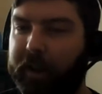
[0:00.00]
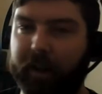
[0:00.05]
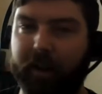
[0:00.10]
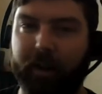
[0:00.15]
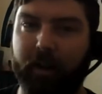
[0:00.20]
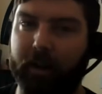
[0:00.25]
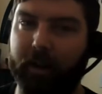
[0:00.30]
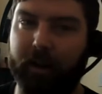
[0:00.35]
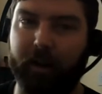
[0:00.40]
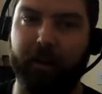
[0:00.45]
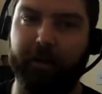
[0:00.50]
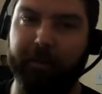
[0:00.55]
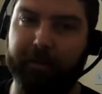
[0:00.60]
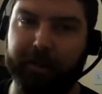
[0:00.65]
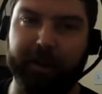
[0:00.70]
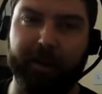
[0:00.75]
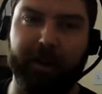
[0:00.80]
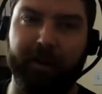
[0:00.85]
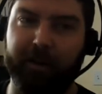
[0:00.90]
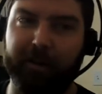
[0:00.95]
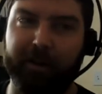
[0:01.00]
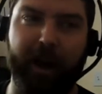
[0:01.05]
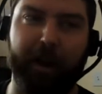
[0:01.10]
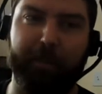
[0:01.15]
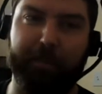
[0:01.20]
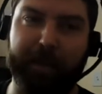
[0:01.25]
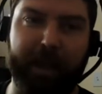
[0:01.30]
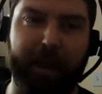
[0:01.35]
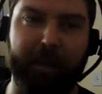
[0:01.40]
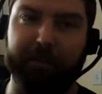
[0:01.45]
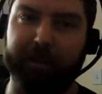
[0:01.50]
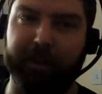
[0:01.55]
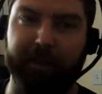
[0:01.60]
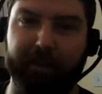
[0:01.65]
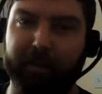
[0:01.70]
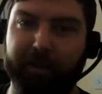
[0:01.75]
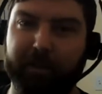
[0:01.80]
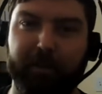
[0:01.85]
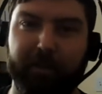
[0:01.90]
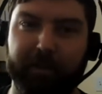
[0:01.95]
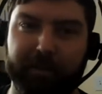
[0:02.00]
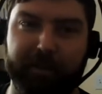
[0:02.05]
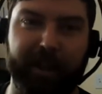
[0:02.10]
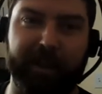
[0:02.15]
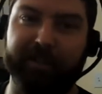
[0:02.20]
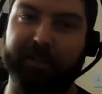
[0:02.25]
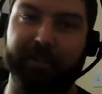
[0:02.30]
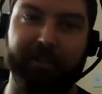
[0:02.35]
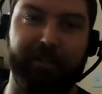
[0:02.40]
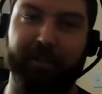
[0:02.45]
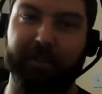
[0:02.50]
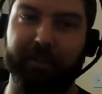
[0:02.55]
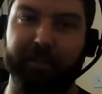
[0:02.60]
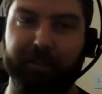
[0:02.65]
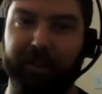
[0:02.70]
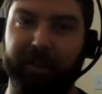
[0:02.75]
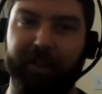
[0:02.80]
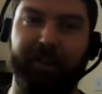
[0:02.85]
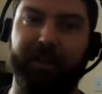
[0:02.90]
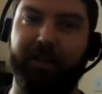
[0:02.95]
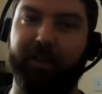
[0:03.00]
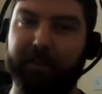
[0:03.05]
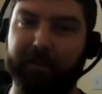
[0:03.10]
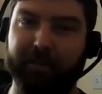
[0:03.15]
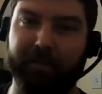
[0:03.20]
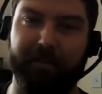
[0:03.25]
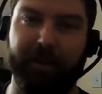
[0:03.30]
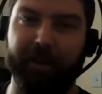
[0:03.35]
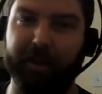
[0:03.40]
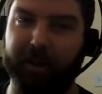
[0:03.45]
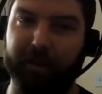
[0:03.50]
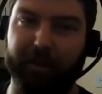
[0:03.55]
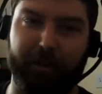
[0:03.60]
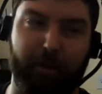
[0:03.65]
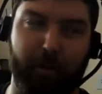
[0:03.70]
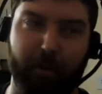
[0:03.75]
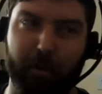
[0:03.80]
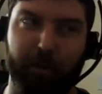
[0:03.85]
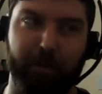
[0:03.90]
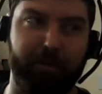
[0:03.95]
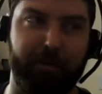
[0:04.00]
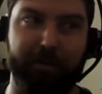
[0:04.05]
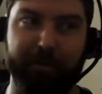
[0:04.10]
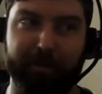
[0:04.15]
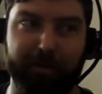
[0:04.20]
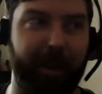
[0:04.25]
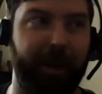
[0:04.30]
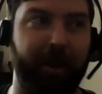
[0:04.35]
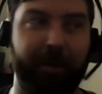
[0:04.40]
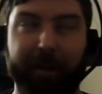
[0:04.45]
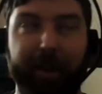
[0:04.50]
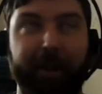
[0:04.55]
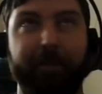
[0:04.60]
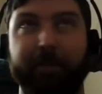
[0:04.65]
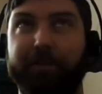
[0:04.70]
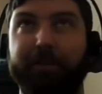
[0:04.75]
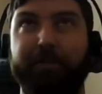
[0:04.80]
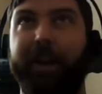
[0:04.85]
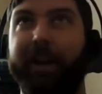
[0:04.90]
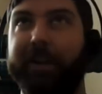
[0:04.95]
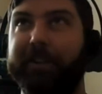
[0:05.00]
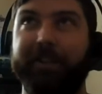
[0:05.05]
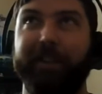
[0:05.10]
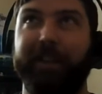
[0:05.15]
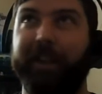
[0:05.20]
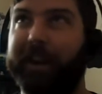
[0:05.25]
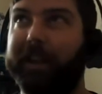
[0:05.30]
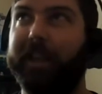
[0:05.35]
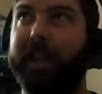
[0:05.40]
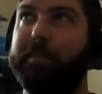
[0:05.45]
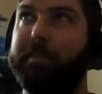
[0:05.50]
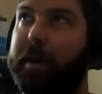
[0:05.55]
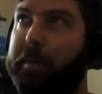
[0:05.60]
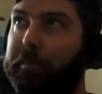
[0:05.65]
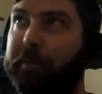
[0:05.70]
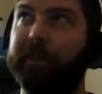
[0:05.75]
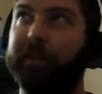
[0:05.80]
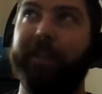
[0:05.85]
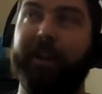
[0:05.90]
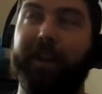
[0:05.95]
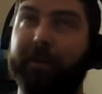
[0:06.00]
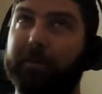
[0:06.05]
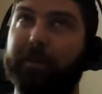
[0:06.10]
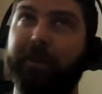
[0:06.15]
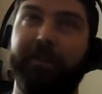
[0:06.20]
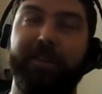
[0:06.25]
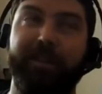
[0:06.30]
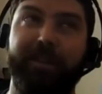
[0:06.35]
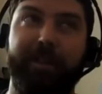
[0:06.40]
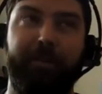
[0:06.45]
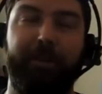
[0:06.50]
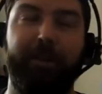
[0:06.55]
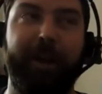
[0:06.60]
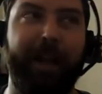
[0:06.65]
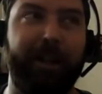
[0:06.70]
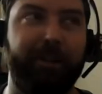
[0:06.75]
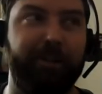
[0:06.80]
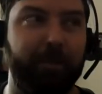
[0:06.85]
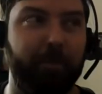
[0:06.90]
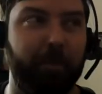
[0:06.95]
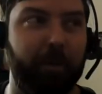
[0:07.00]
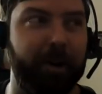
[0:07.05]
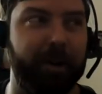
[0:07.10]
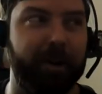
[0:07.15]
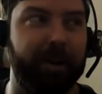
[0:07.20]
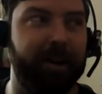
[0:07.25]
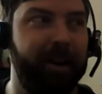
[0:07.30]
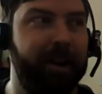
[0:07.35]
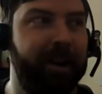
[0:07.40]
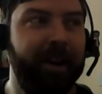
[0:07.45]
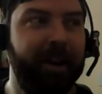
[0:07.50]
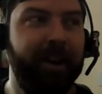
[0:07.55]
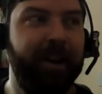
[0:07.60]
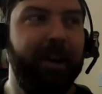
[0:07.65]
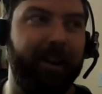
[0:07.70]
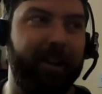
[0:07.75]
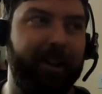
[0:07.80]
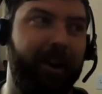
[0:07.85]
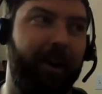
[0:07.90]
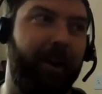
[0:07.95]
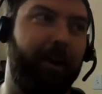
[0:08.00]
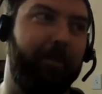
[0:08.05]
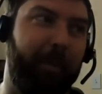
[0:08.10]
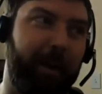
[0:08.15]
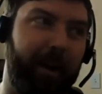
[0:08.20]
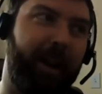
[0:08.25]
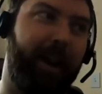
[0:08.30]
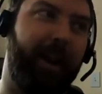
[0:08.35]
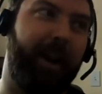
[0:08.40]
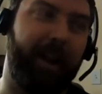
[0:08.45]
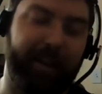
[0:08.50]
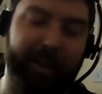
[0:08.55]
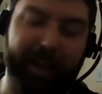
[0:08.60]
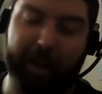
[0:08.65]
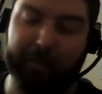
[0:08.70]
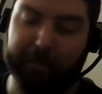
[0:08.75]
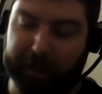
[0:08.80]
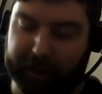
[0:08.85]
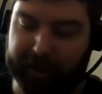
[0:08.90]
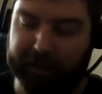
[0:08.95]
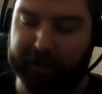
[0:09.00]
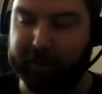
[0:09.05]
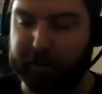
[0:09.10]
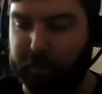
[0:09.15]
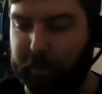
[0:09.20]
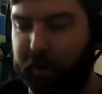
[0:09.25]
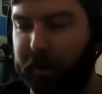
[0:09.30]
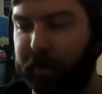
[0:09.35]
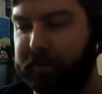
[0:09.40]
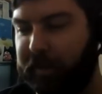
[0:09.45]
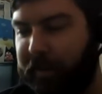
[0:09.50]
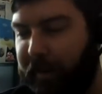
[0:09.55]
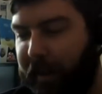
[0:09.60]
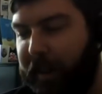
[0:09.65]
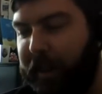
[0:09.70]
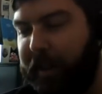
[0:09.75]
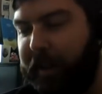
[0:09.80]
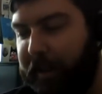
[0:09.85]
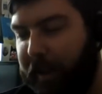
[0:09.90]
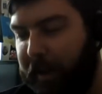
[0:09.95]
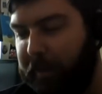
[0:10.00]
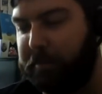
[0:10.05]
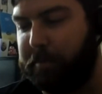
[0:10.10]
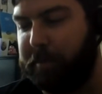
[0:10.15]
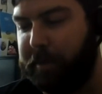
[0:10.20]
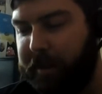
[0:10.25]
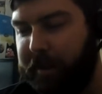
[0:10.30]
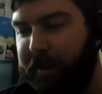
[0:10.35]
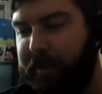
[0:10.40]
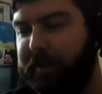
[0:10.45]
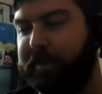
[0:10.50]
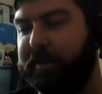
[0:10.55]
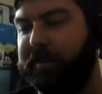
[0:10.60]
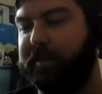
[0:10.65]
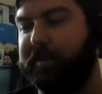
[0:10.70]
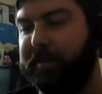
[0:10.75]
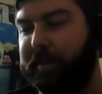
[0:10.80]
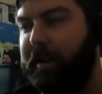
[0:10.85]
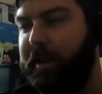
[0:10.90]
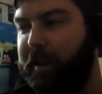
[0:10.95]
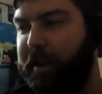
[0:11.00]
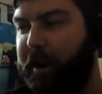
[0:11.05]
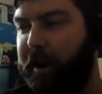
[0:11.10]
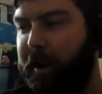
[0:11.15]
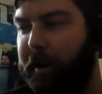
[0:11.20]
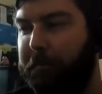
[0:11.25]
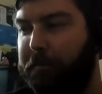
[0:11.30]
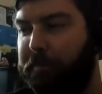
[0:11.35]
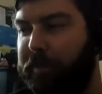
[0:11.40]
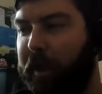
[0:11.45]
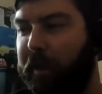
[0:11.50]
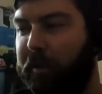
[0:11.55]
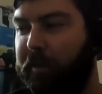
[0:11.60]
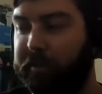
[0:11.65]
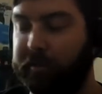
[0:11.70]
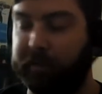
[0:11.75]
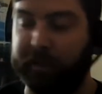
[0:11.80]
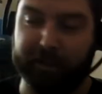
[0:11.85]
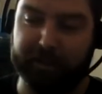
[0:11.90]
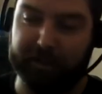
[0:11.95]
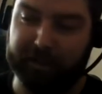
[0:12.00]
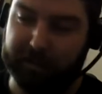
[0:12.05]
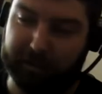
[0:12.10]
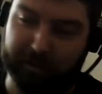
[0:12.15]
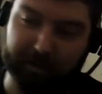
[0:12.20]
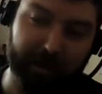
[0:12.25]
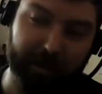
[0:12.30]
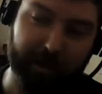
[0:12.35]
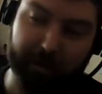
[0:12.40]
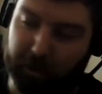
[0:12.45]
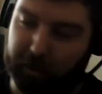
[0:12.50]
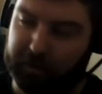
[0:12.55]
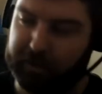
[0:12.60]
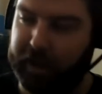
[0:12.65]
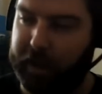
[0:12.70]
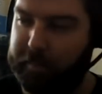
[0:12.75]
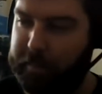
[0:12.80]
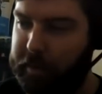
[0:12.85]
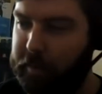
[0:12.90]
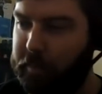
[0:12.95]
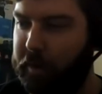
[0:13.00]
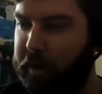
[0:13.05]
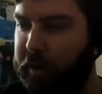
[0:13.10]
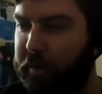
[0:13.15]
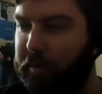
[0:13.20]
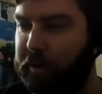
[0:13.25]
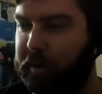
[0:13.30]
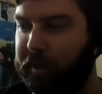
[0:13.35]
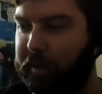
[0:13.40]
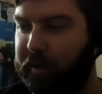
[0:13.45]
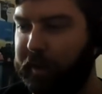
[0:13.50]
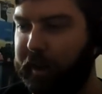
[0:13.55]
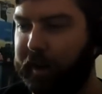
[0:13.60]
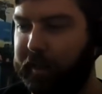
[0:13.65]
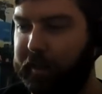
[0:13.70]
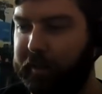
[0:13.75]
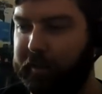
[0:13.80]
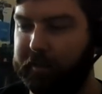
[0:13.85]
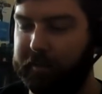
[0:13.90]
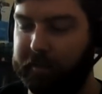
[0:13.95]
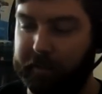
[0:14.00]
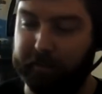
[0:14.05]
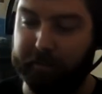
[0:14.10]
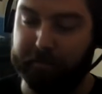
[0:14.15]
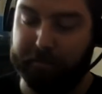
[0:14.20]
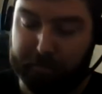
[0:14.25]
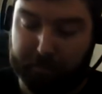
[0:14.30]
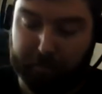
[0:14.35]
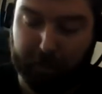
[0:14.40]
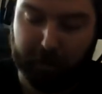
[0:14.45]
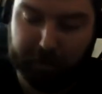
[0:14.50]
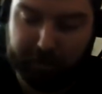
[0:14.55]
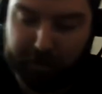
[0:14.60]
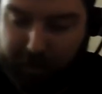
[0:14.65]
uh, of you know not being able to do test a certain like you know cool innovative strategy that I came up with that I wanted to see if it would actually work. You know, but and I kept hitting these walls a lot of the times because you know these the tools I've been working with, a lot of the, most